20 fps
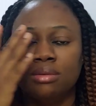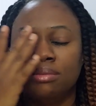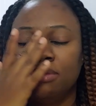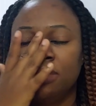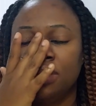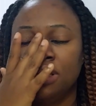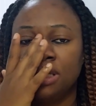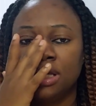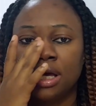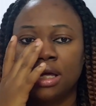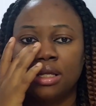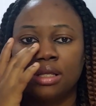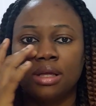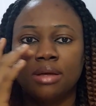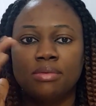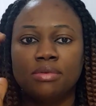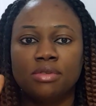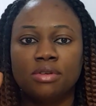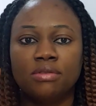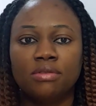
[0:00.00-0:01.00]
meter in
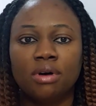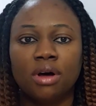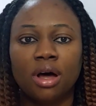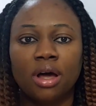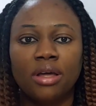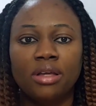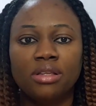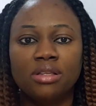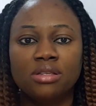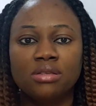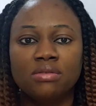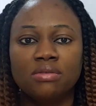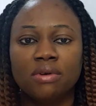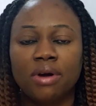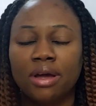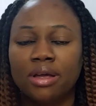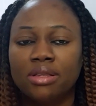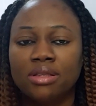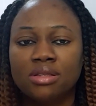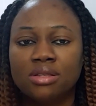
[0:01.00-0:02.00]
terms of height,
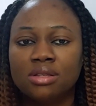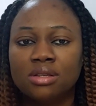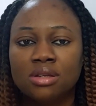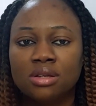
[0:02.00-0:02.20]
right?